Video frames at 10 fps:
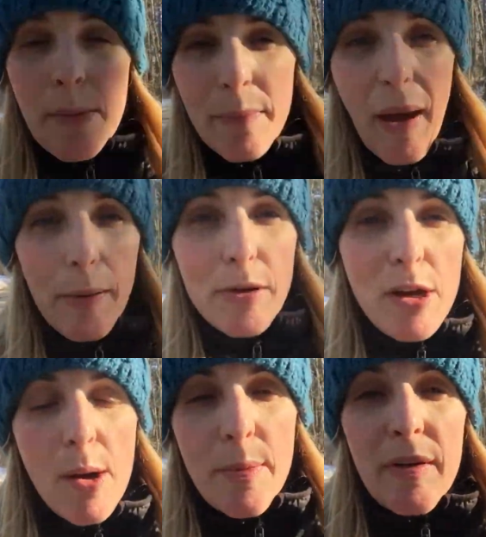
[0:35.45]
power
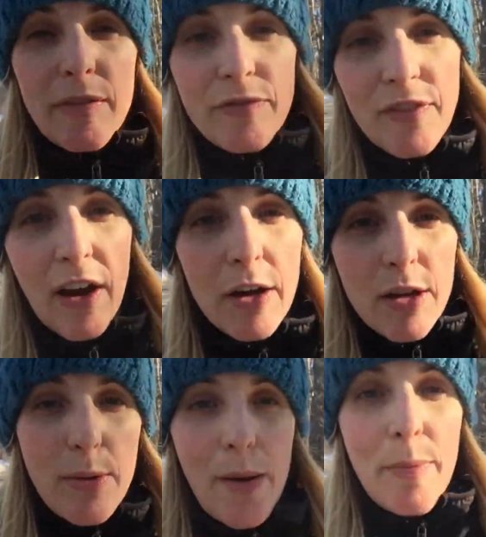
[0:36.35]
you up and fire
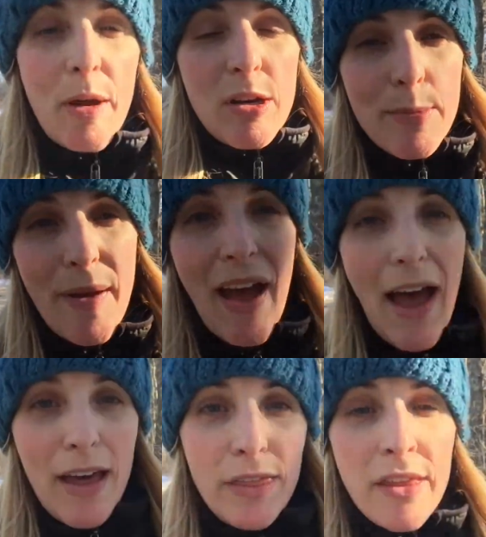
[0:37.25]
you up on your
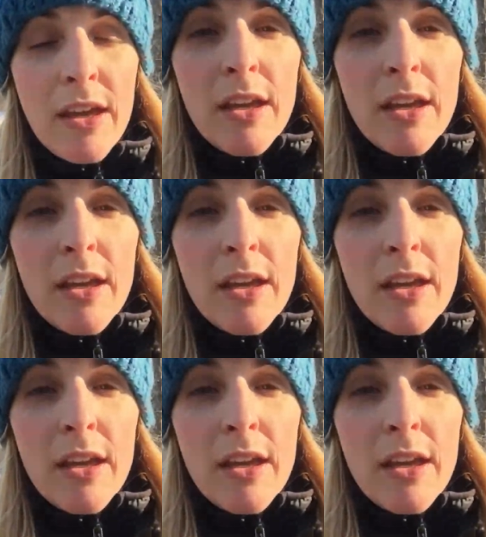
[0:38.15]
path